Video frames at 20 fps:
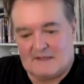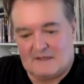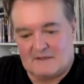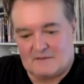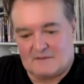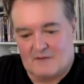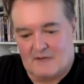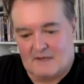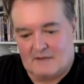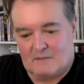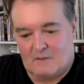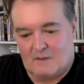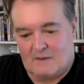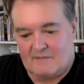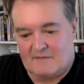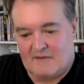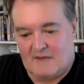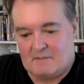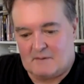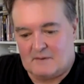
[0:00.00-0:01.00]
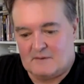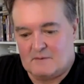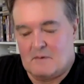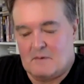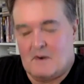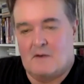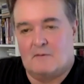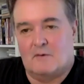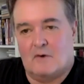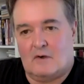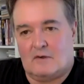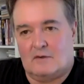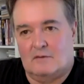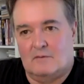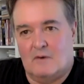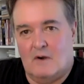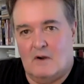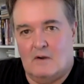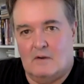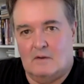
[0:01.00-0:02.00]
What about that track, Whatever Happened to My
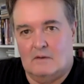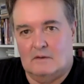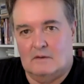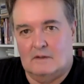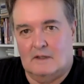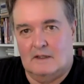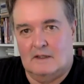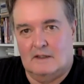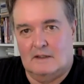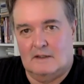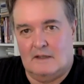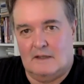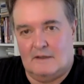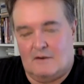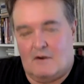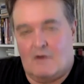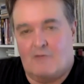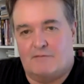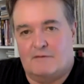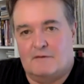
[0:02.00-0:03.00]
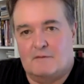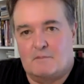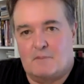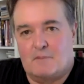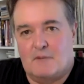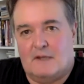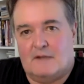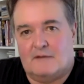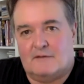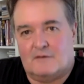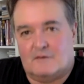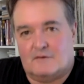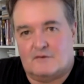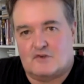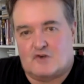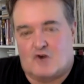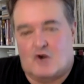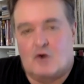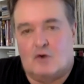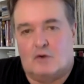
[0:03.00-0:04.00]
Rock and Roll, an often
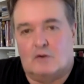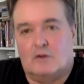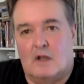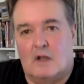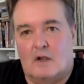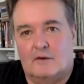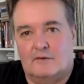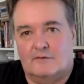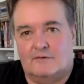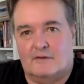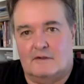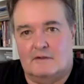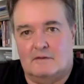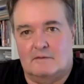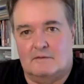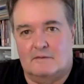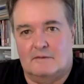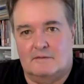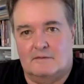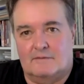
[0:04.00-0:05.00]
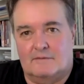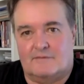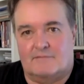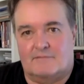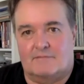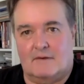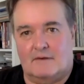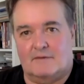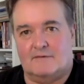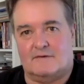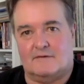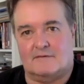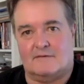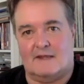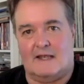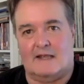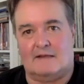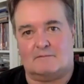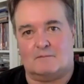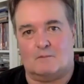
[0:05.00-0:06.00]
picked show closer?
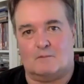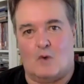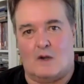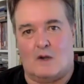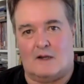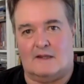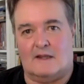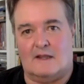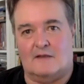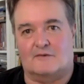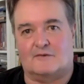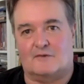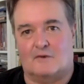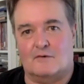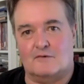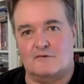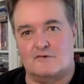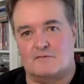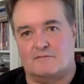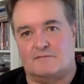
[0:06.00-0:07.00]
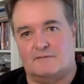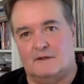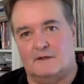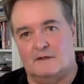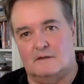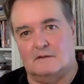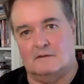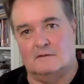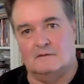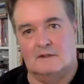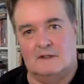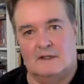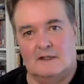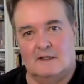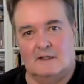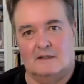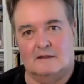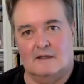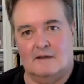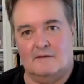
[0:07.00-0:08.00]
Is that one of those songs you
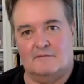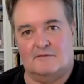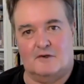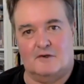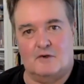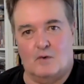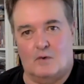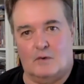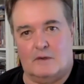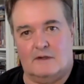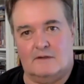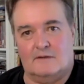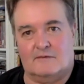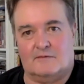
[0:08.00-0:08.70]
feel leaves the